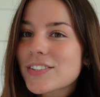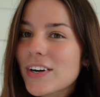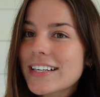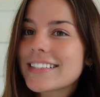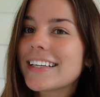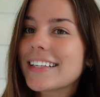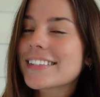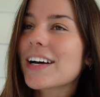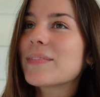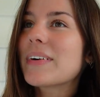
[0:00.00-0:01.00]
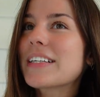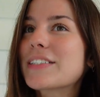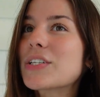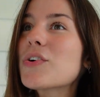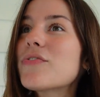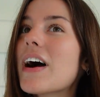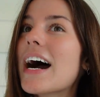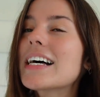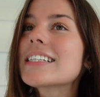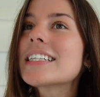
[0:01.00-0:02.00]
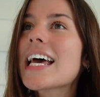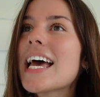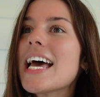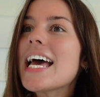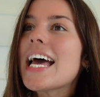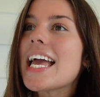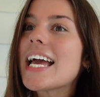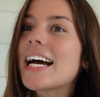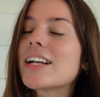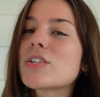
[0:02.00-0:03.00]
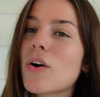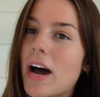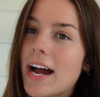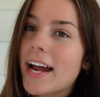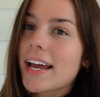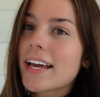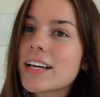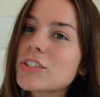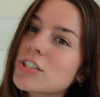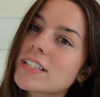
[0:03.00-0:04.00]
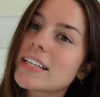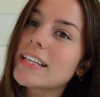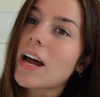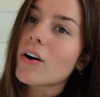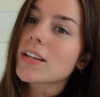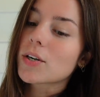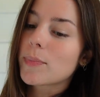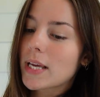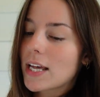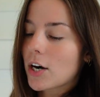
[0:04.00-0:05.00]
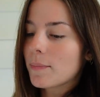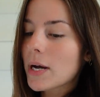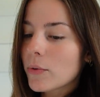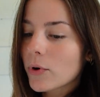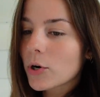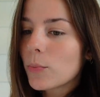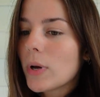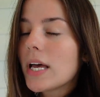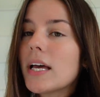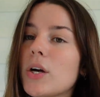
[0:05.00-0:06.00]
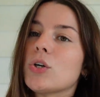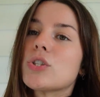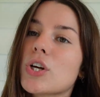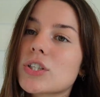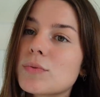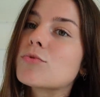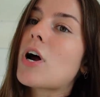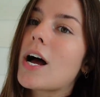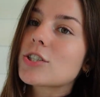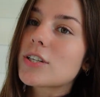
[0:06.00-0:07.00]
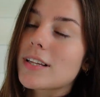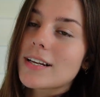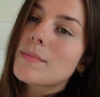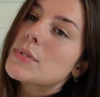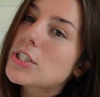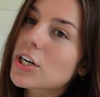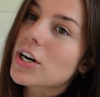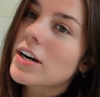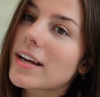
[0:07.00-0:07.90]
crazy. It's gone by so fast. And so I just cleaned out a little bit in our mudroom, took some trash to the dumpster,